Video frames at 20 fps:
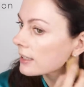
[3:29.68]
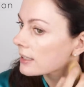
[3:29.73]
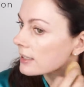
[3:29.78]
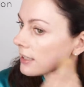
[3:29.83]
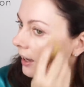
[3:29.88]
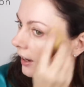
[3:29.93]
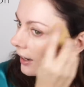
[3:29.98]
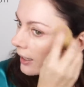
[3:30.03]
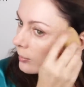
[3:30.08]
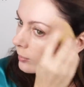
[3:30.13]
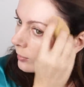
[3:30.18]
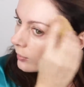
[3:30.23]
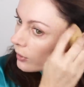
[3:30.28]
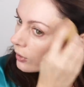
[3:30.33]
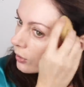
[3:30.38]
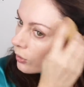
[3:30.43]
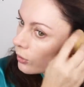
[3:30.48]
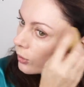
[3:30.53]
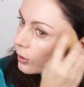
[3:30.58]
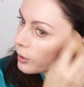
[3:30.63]

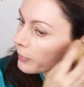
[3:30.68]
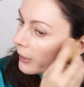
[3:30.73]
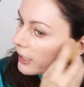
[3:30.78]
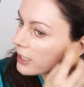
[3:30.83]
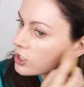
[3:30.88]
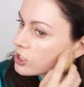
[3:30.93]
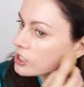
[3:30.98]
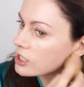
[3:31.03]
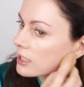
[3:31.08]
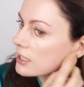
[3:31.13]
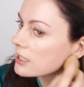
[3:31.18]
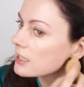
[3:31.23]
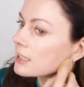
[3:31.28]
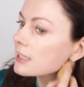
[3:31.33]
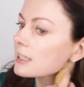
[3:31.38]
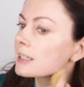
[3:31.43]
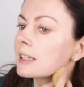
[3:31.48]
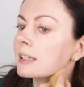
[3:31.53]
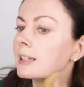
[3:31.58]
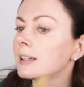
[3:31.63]
time or
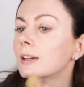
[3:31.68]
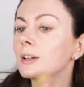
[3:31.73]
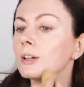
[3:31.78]
patience